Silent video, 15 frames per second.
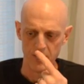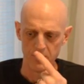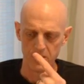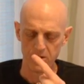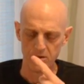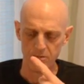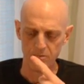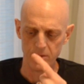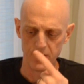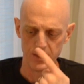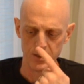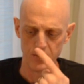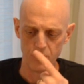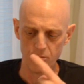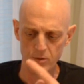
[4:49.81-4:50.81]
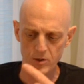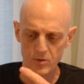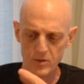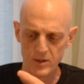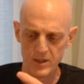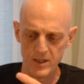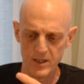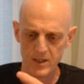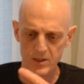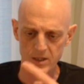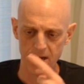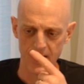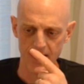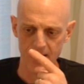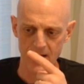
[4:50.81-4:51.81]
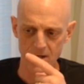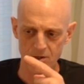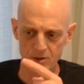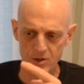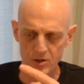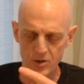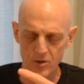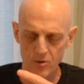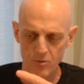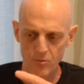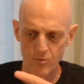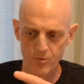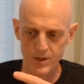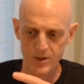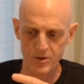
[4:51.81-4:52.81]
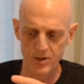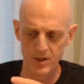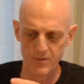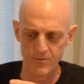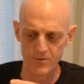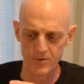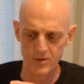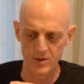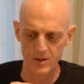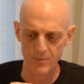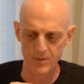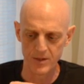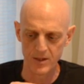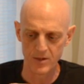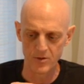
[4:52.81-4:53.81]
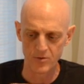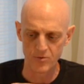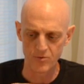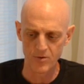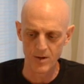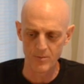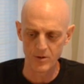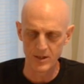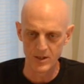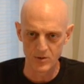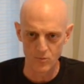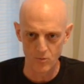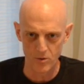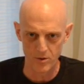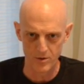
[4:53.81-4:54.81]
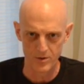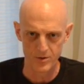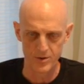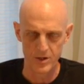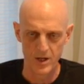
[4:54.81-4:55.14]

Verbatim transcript: But, but what you see is as you're reaching for something, the tremor gets worse.